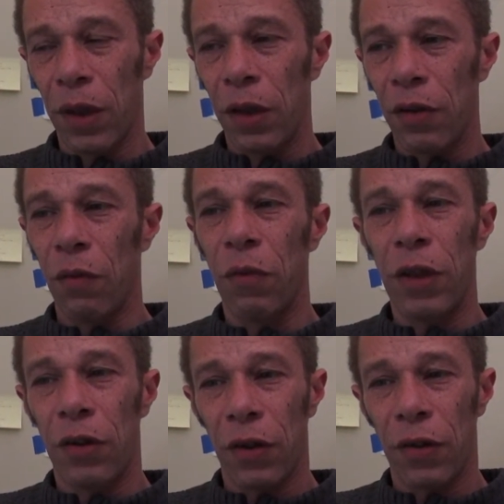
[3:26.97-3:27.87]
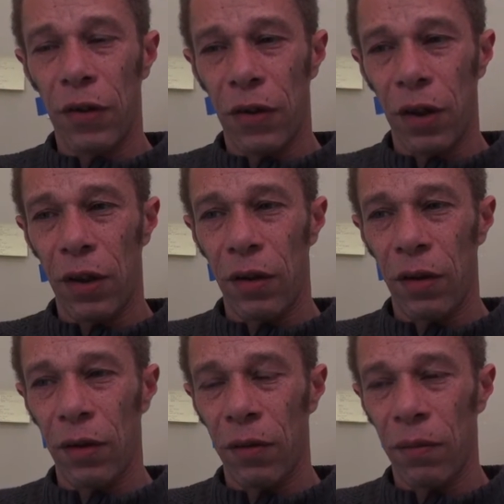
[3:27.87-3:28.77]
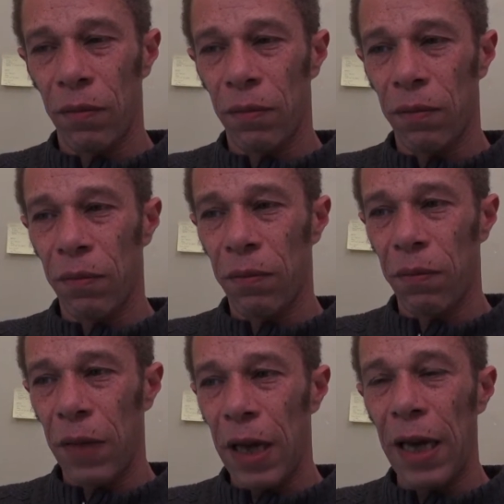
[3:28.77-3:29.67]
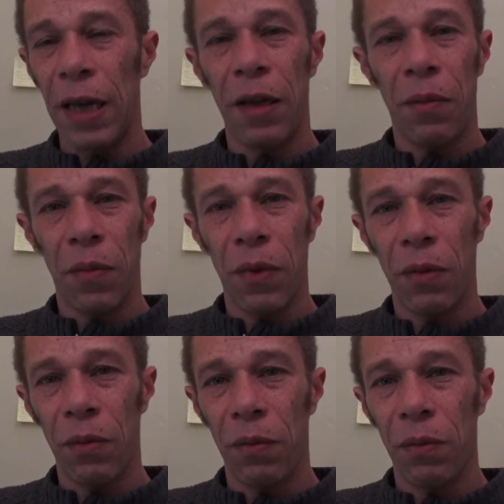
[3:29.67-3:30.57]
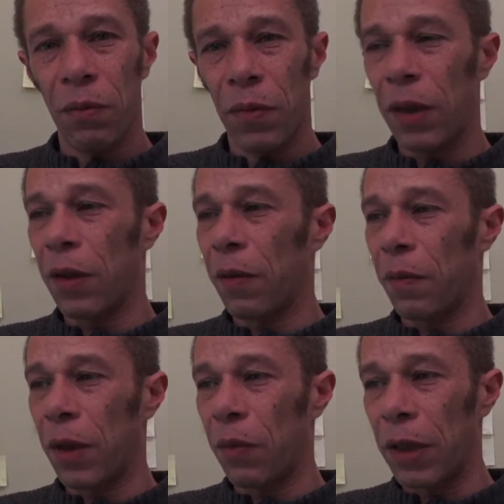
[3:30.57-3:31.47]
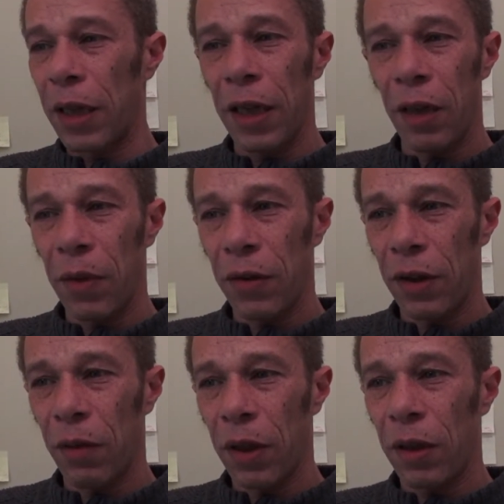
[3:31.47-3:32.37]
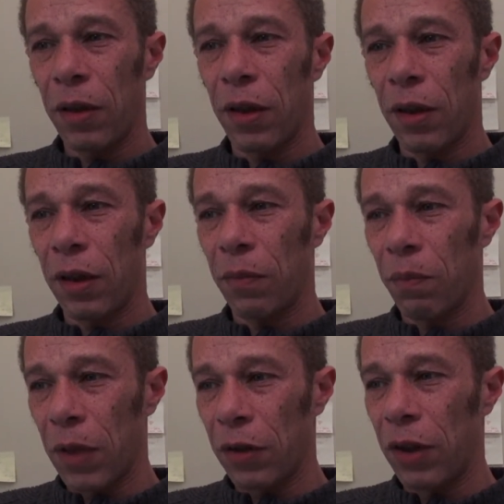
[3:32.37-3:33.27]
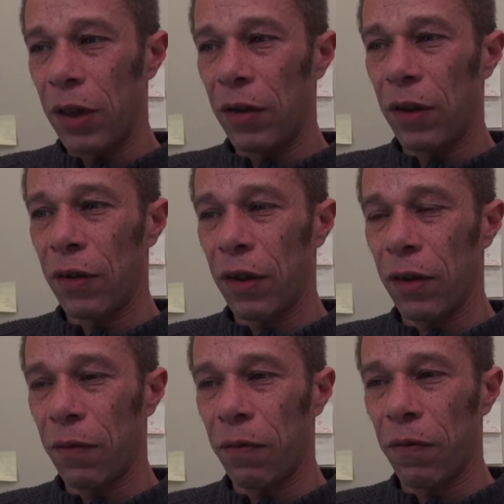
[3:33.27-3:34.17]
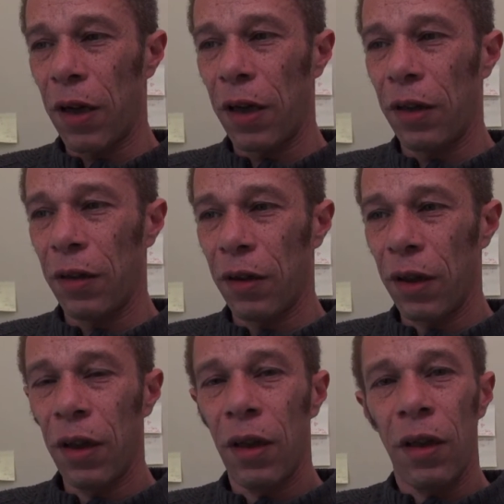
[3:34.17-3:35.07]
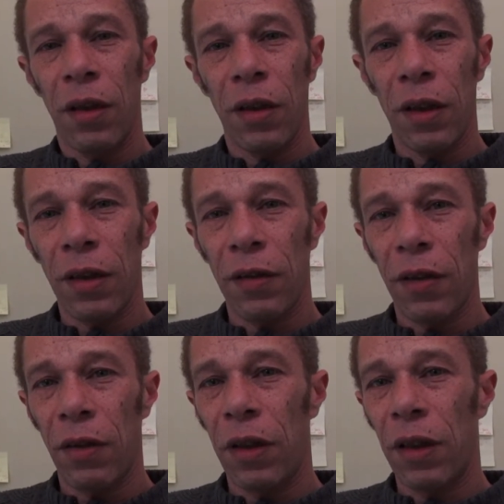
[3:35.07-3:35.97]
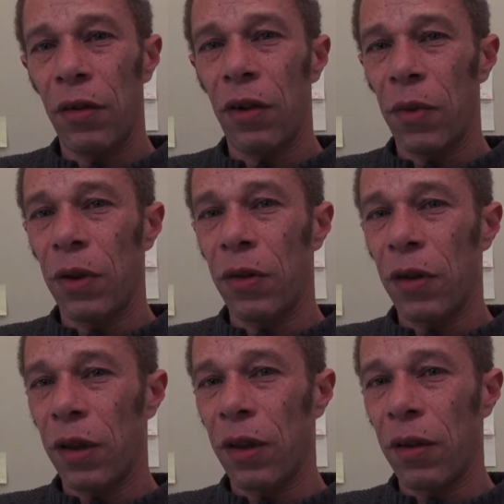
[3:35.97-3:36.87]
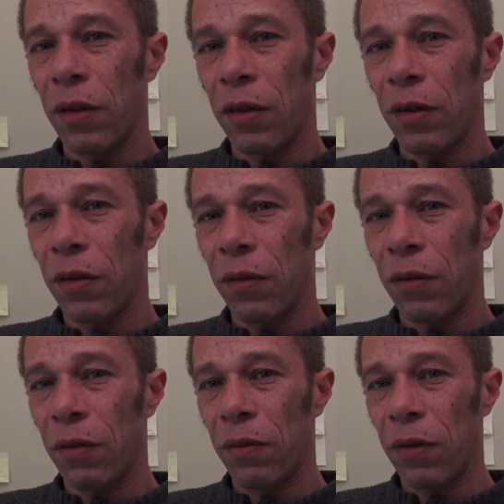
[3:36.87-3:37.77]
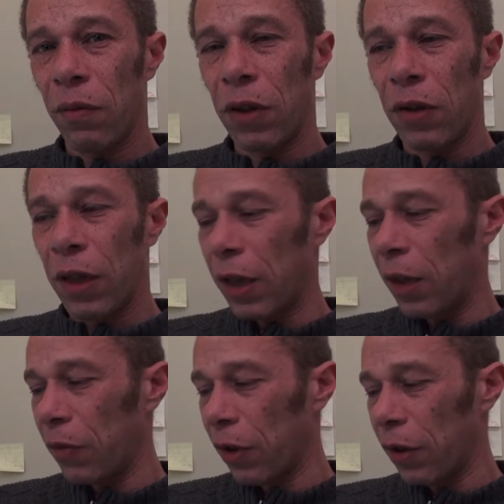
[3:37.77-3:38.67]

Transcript: to reach a certain aim. And when that aim is in your mind, then it's much easier to find the necessary instruments to reach that aim. So